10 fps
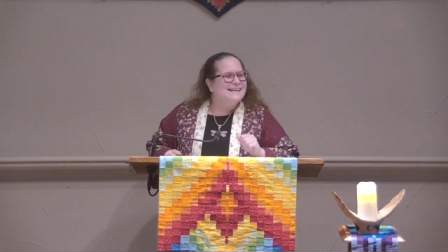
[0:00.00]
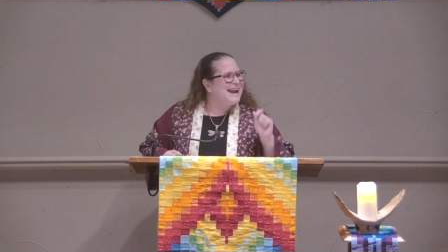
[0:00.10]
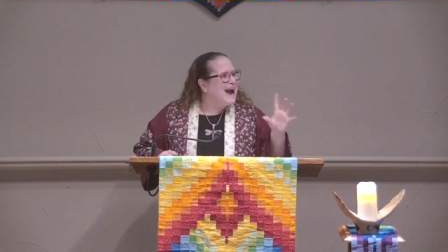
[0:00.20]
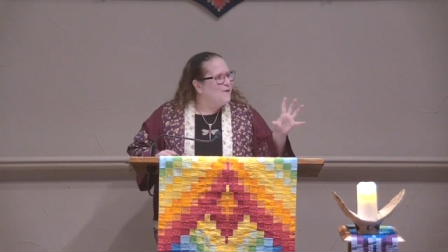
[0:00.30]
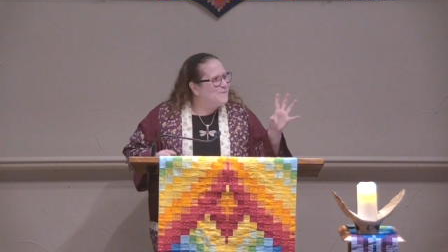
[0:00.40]

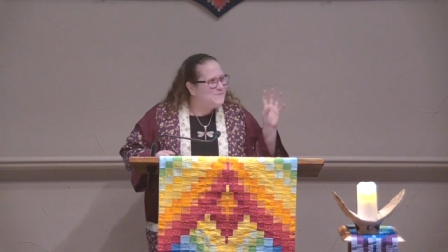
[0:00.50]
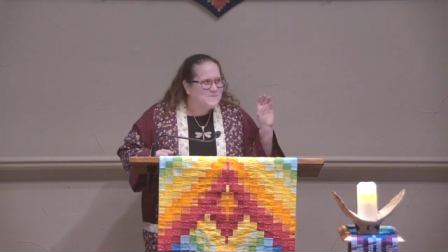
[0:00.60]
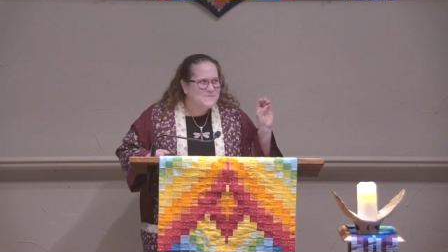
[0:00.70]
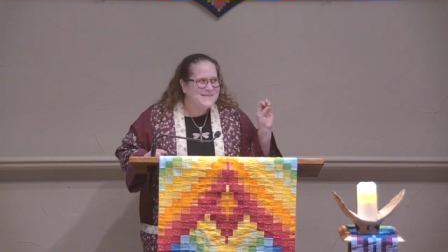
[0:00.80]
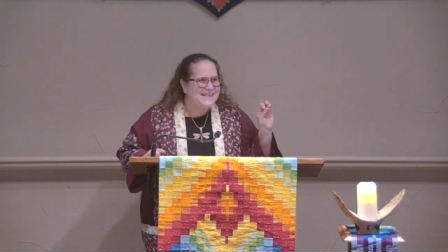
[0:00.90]
Now,
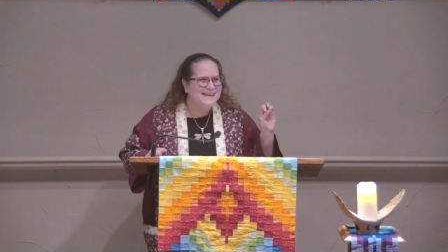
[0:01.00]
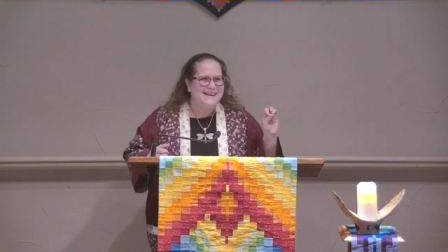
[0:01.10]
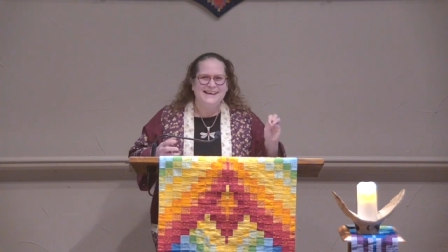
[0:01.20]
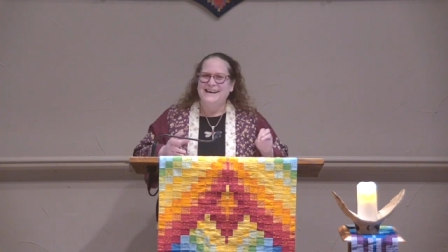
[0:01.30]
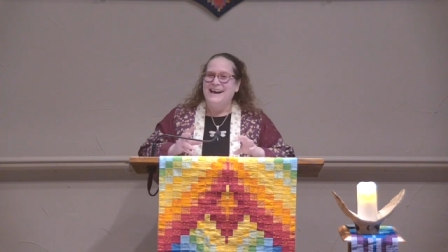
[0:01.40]

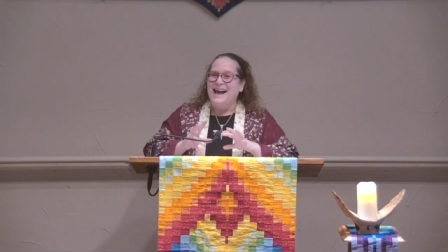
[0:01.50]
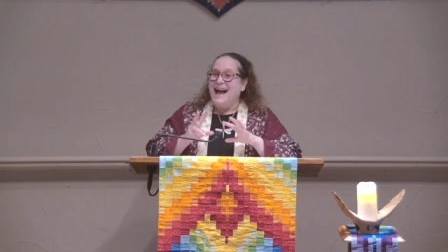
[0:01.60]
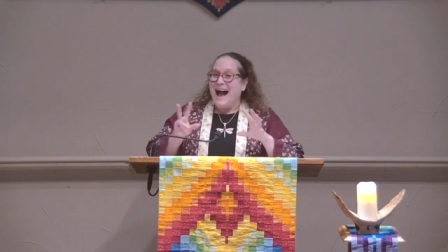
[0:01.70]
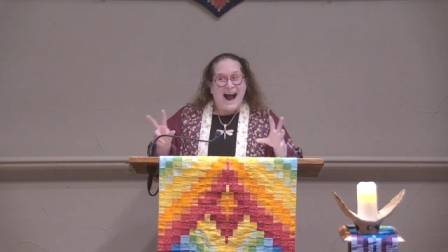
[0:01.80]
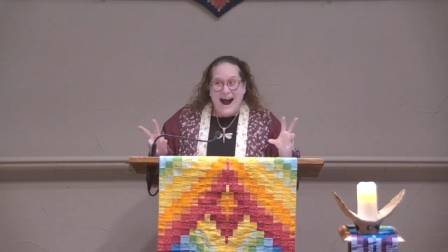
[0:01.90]

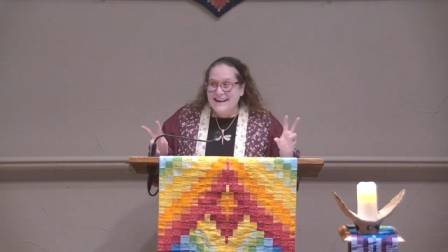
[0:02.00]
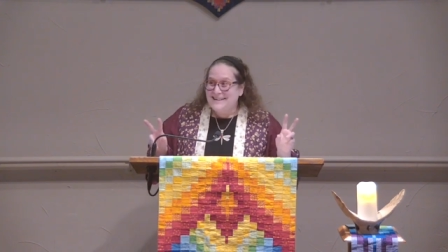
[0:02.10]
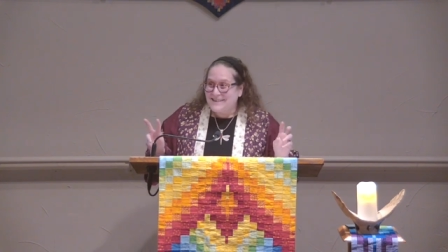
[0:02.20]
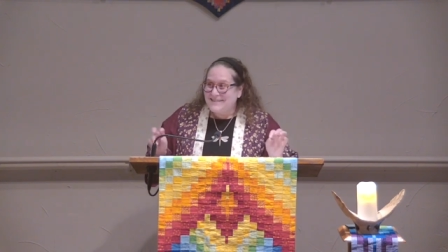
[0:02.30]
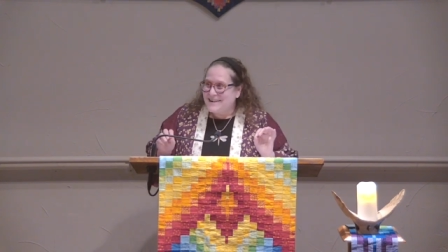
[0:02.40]

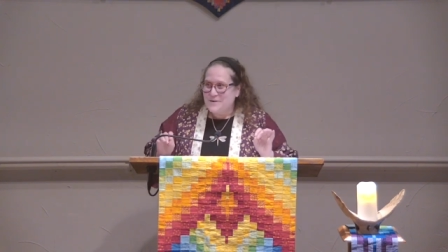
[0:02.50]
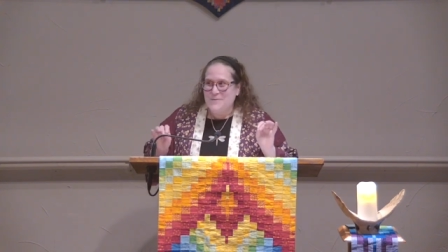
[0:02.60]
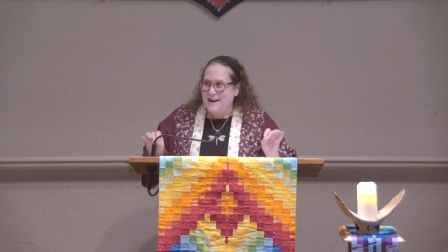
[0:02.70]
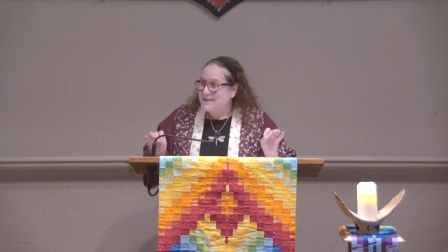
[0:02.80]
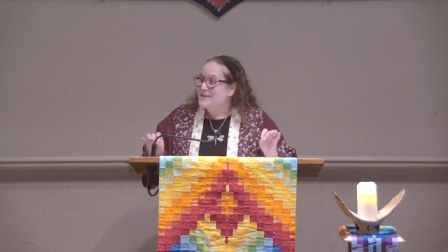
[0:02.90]
I don't know
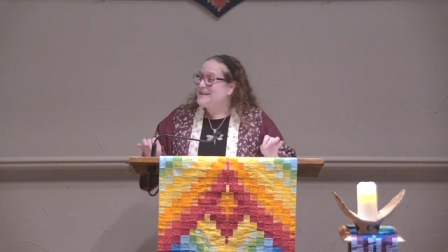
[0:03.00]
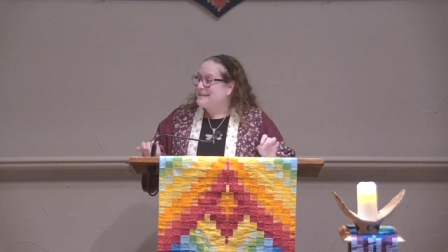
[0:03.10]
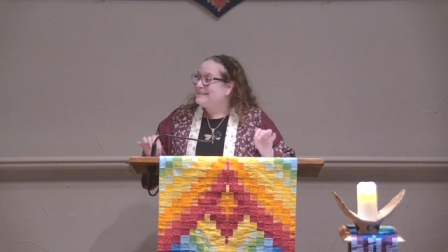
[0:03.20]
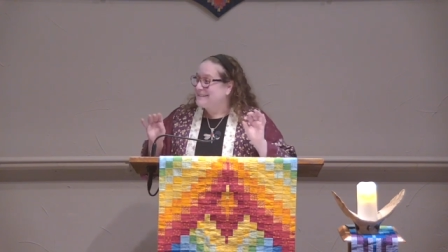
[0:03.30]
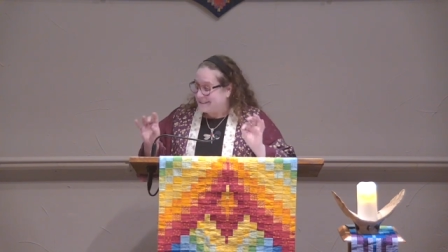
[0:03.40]
whether
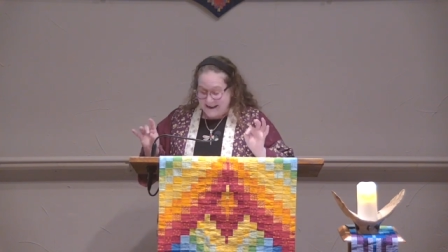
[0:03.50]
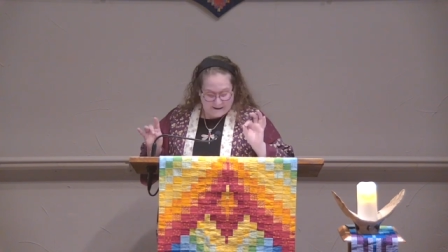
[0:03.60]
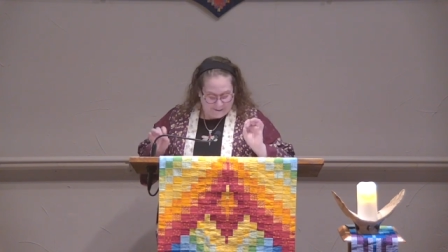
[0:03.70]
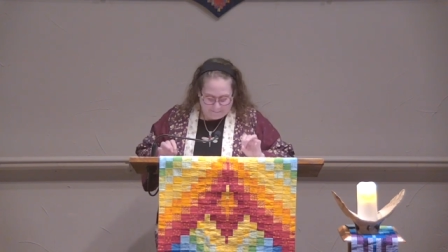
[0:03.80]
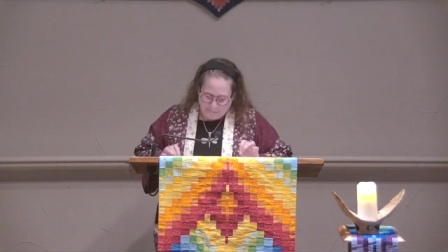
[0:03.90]
it
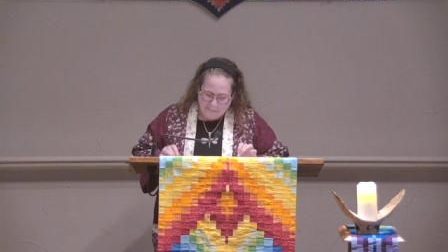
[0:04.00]
stuck,